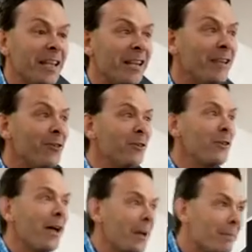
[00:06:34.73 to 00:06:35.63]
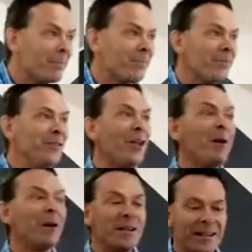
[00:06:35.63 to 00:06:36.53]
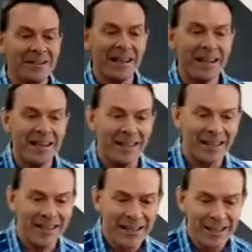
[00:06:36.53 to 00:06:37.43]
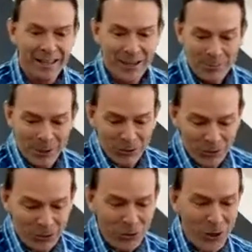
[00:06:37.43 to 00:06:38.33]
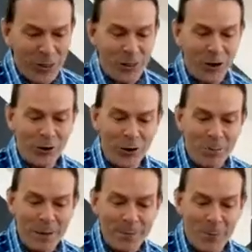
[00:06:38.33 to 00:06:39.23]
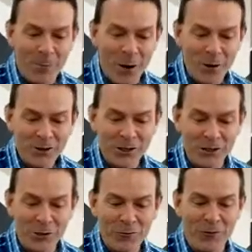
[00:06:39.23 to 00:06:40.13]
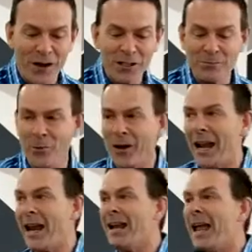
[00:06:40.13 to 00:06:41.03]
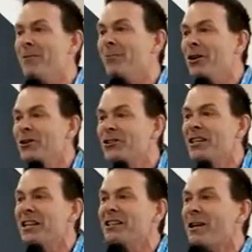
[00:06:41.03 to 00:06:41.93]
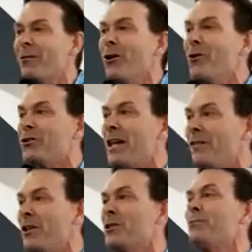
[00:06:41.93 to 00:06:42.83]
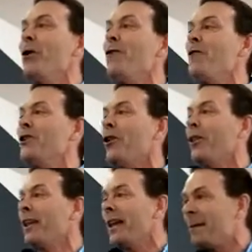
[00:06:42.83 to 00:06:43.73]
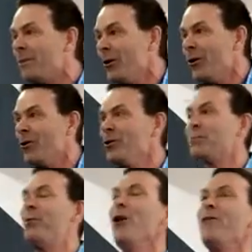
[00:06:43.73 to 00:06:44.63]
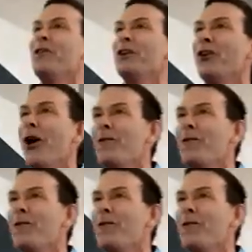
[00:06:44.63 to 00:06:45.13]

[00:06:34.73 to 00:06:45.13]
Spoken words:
here, do they? Nobody does that here. But it's true, I think a lot of people post things on Facebook, and when you see someone else having this perfect holiday, or this perfect life,